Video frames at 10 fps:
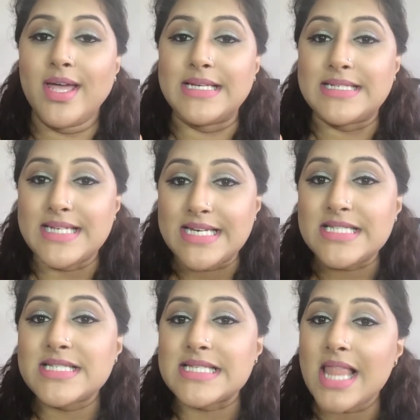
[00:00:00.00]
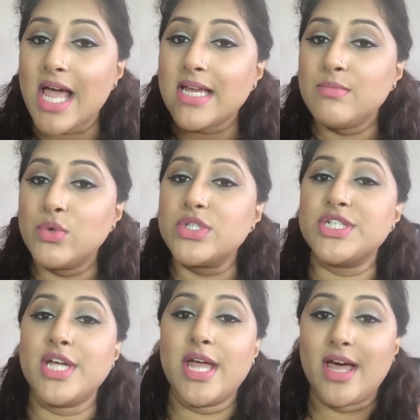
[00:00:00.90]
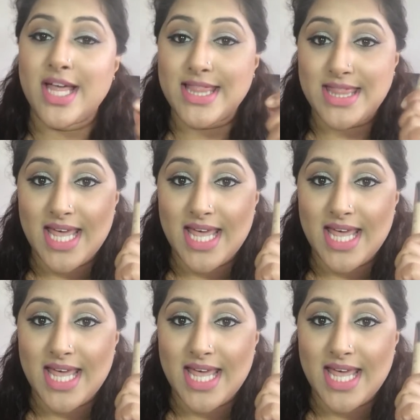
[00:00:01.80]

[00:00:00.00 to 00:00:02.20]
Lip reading: it is slightly more sheer